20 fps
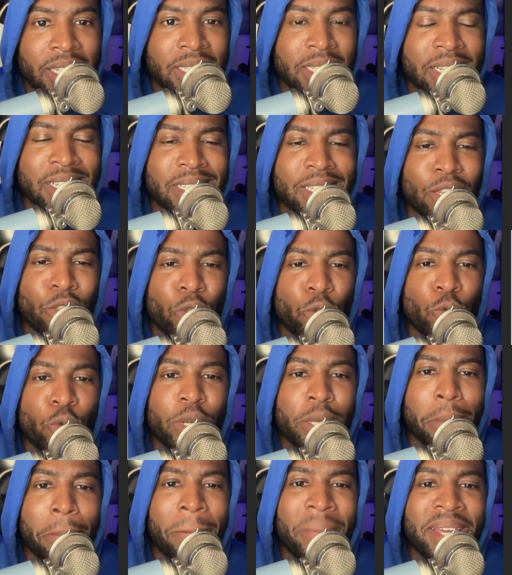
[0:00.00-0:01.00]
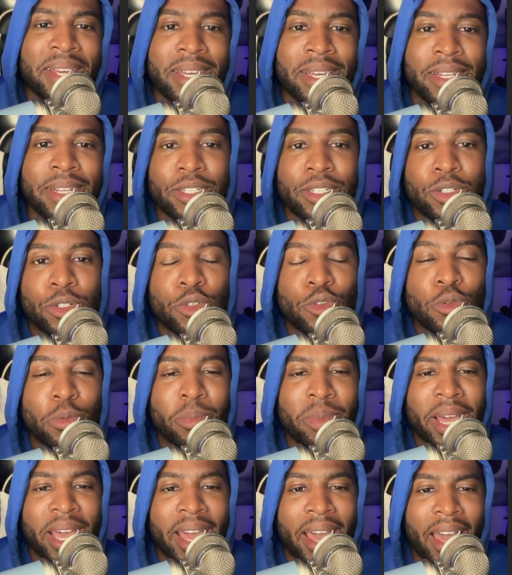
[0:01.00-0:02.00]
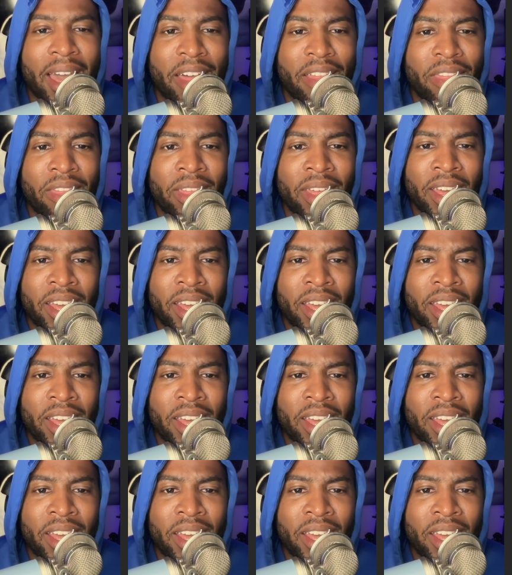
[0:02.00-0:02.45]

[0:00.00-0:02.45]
That's a 3-bed, 2-bath,